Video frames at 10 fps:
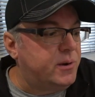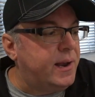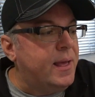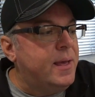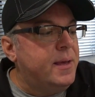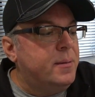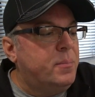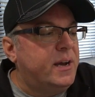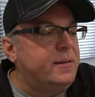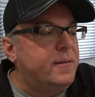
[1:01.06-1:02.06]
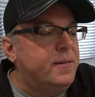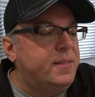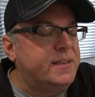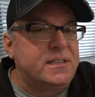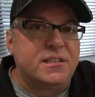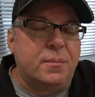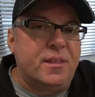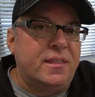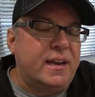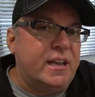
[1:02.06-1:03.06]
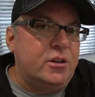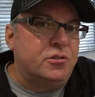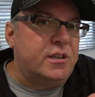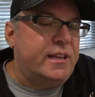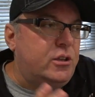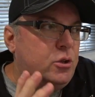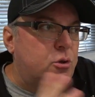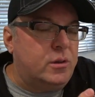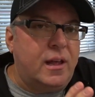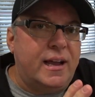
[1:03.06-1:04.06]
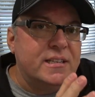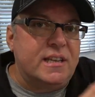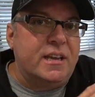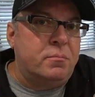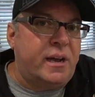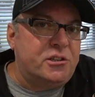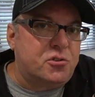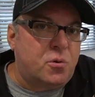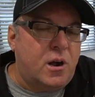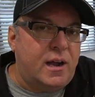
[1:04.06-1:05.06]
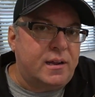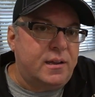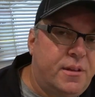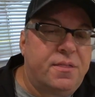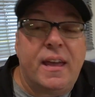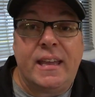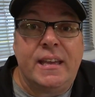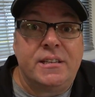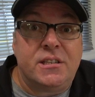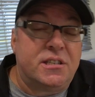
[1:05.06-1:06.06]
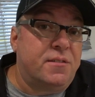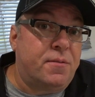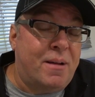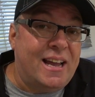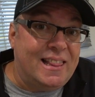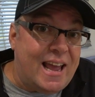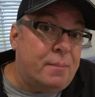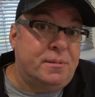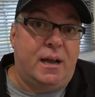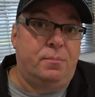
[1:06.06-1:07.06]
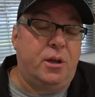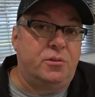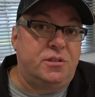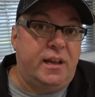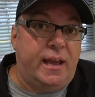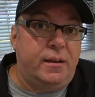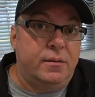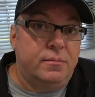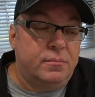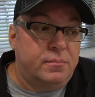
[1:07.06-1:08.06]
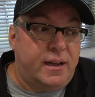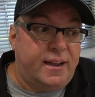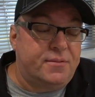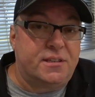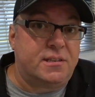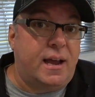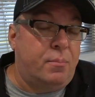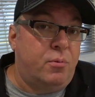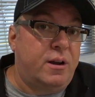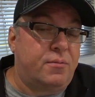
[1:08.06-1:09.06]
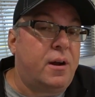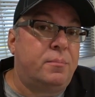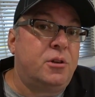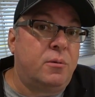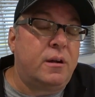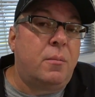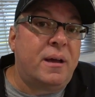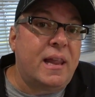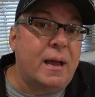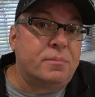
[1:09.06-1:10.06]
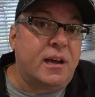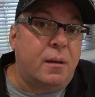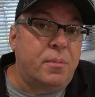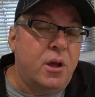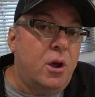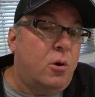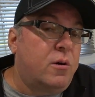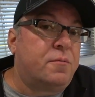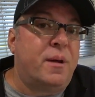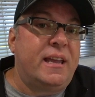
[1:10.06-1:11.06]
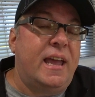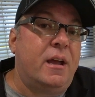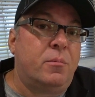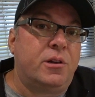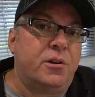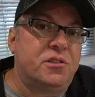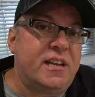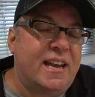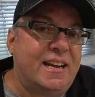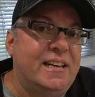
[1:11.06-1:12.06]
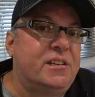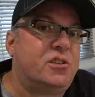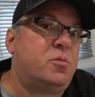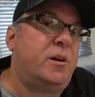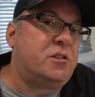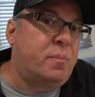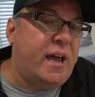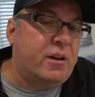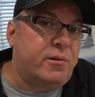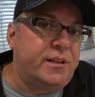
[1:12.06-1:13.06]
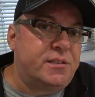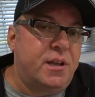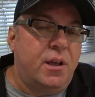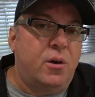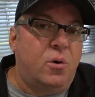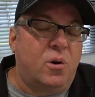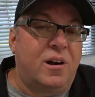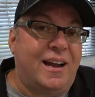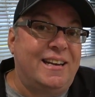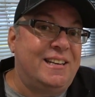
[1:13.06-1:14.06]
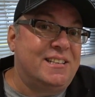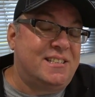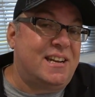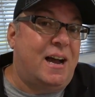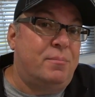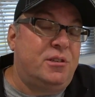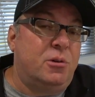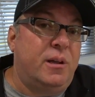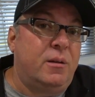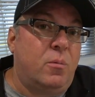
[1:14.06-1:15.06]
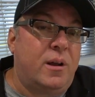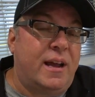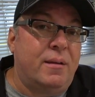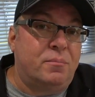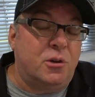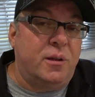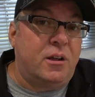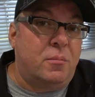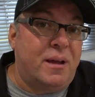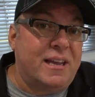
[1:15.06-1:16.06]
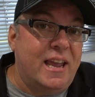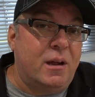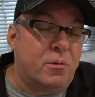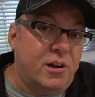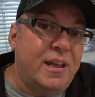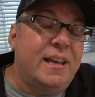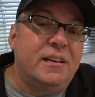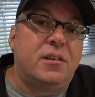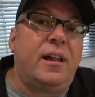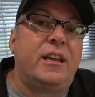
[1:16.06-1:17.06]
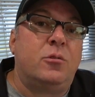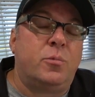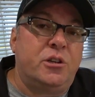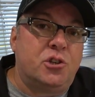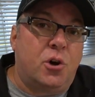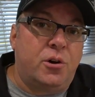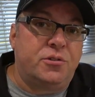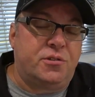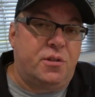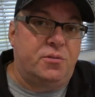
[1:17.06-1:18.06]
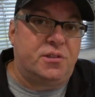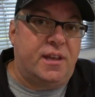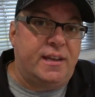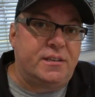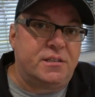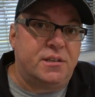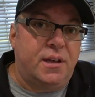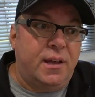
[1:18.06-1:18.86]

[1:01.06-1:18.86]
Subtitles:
it. But this is something that I usually utilize in my truck. The thing is if my laptop goes dead, I have to stop whatever I'm doing on my laptop. Or if my camera goes dead, I need to switch batteries, or I need to stop doing what I am doing on my camera until I can recharge those things.